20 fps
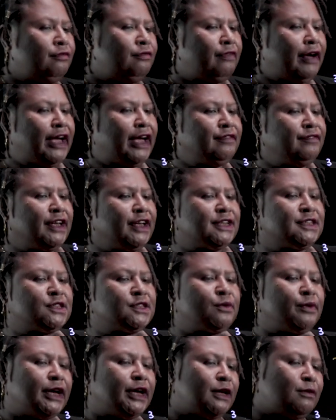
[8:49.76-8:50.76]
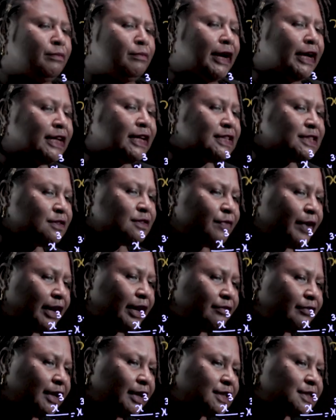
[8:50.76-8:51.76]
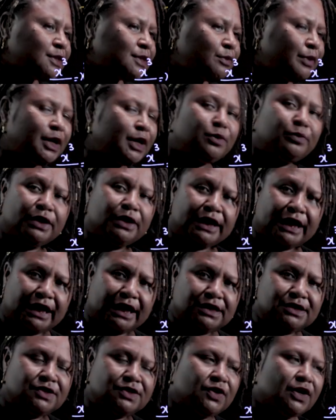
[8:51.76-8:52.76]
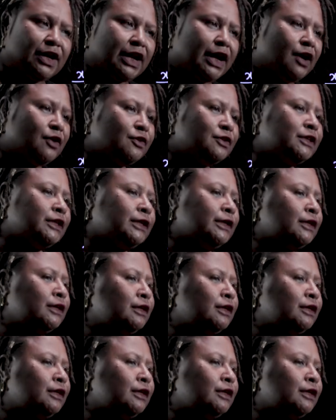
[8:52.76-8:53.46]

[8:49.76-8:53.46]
5x squared minus 5x squared will cancel out.